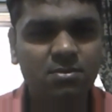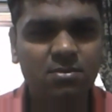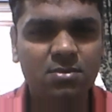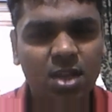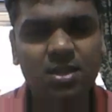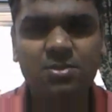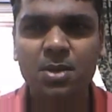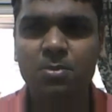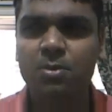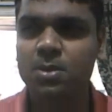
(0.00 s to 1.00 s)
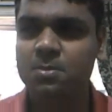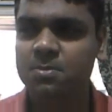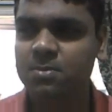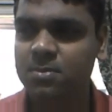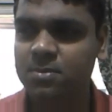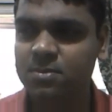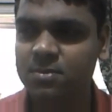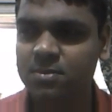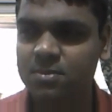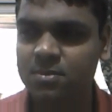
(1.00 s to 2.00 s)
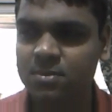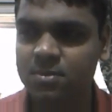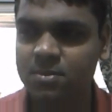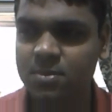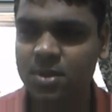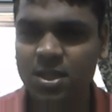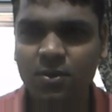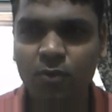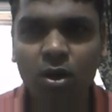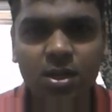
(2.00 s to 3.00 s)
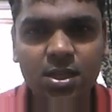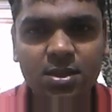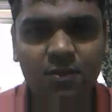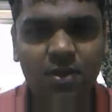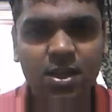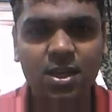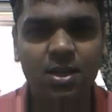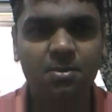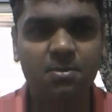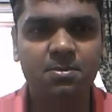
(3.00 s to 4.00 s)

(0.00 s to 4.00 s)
That is my problem. So what in the waking up?